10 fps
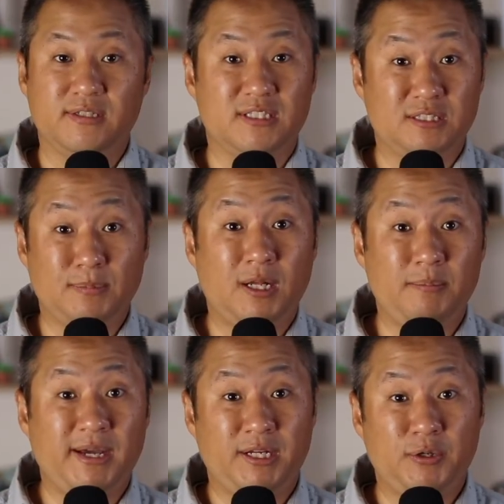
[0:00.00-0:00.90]
is a small
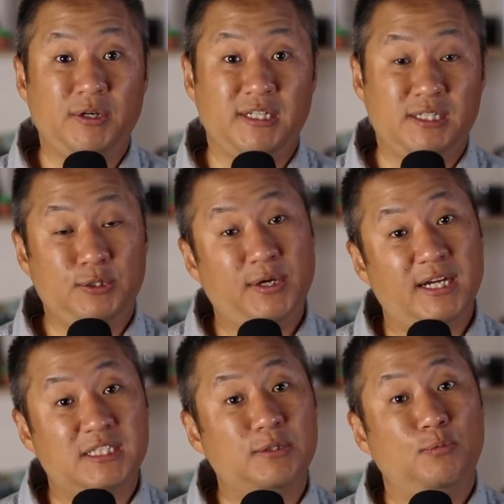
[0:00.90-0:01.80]
minority who
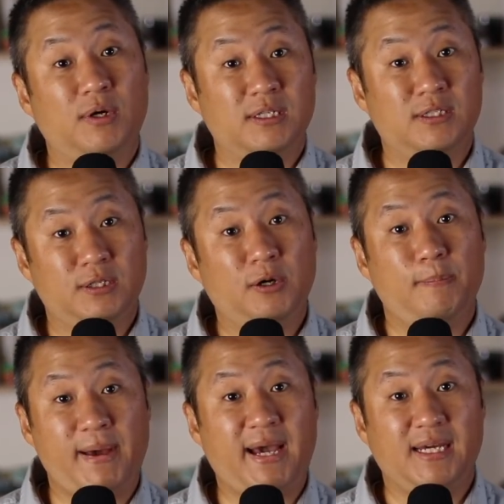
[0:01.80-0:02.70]
actually want to go
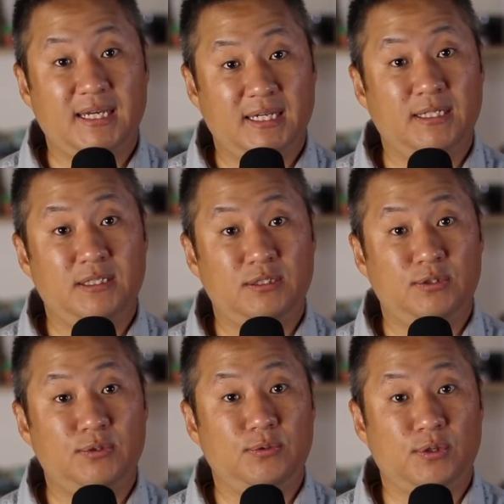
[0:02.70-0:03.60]
back
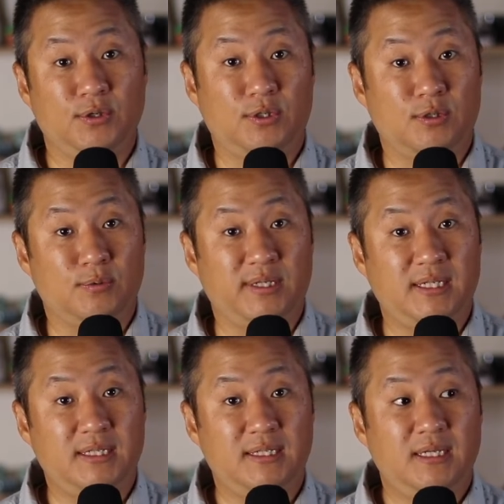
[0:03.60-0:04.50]
into North
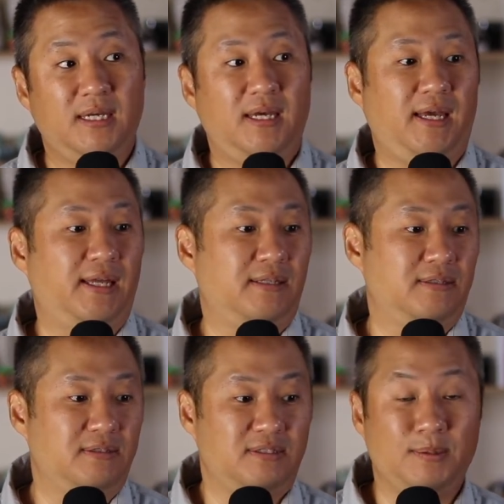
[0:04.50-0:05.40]
Korea,
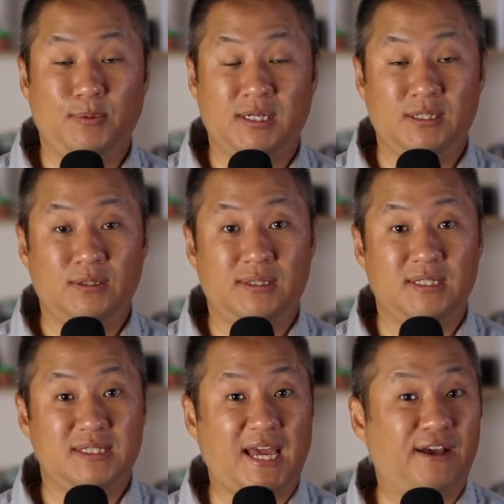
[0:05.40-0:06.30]
and some want to do
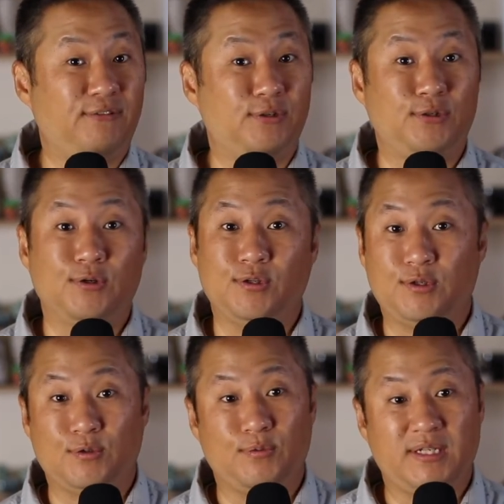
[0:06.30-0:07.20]
this after
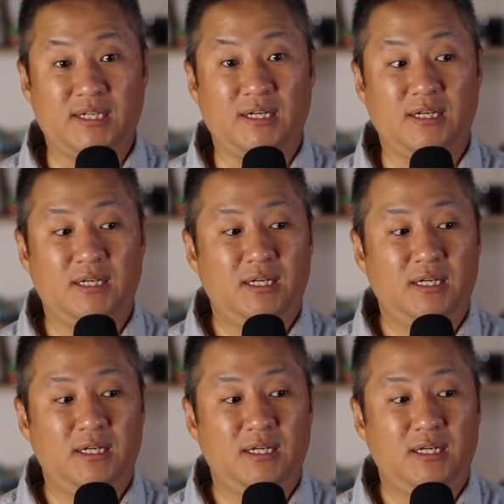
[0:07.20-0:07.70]
North Korea